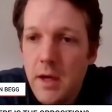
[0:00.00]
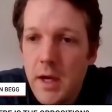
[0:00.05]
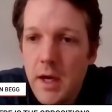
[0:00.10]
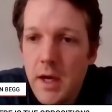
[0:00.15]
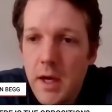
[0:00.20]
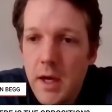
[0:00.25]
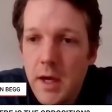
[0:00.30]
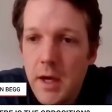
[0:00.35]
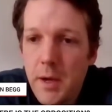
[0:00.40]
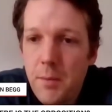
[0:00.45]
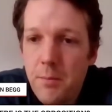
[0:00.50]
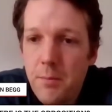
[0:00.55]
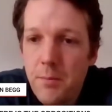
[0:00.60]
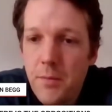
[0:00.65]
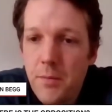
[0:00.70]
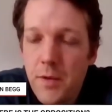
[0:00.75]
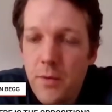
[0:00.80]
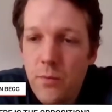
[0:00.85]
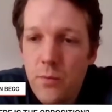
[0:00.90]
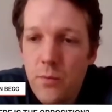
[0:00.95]

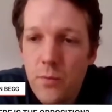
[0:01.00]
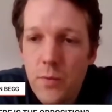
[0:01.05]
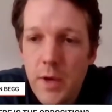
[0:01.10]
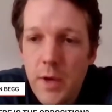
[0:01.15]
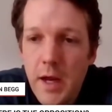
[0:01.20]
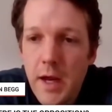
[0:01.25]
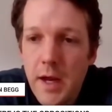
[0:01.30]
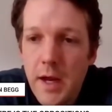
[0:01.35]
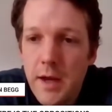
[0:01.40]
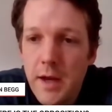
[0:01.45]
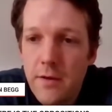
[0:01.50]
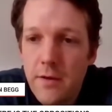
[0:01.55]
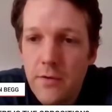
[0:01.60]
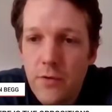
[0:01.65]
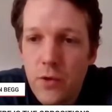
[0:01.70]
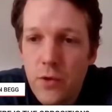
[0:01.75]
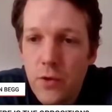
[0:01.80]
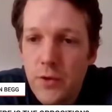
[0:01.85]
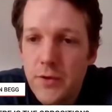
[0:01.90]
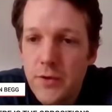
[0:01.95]
And
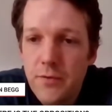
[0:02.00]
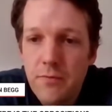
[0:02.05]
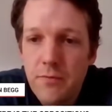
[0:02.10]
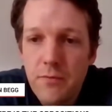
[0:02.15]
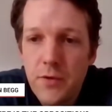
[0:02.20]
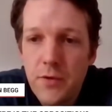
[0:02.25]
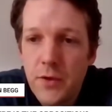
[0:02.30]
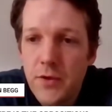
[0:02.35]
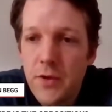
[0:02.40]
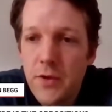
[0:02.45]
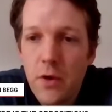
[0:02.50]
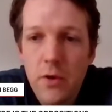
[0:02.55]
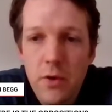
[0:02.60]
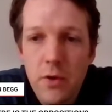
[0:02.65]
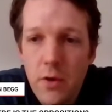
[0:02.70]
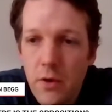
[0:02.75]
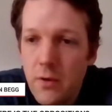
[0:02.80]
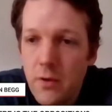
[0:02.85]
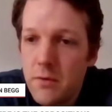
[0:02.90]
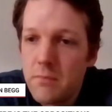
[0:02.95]
of course, for so
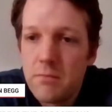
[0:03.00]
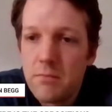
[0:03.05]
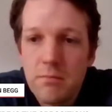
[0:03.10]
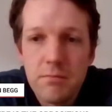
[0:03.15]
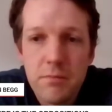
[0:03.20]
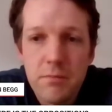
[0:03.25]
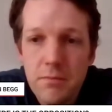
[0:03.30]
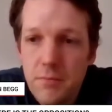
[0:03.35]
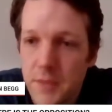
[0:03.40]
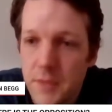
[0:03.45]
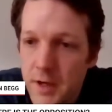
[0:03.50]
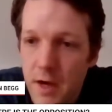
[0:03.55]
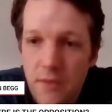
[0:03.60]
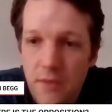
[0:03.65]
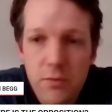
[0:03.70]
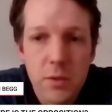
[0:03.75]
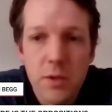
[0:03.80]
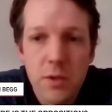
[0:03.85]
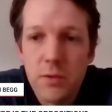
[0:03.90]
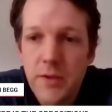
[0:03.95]
long, the
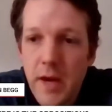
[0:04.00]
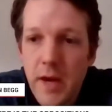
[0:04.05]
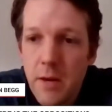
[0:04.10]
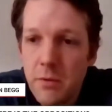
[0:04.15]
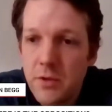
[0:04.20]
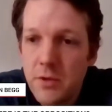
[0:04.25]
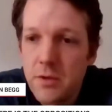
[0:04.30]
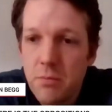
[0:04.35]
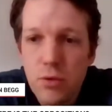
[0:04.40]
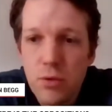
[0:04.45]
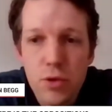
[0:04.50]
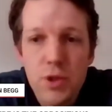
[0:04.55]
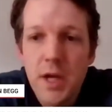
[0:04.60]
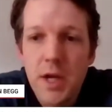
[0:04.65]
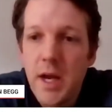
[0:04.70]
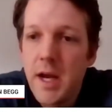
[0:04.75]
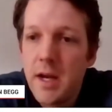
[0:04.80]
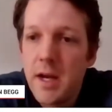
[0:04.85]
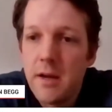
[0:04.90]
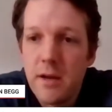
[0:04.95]
government was able to push
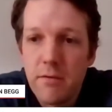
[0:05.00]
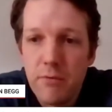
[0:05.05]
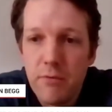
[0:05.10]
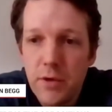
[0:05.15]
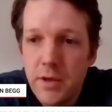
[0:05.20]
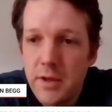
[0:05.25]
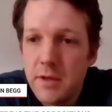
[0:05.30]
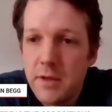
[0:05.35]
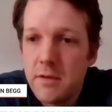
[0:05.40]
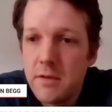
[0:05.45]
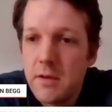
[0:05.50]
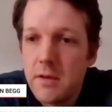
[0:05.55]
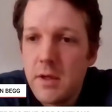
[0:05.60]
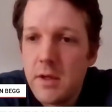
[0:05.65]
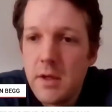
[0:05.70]
ahead and really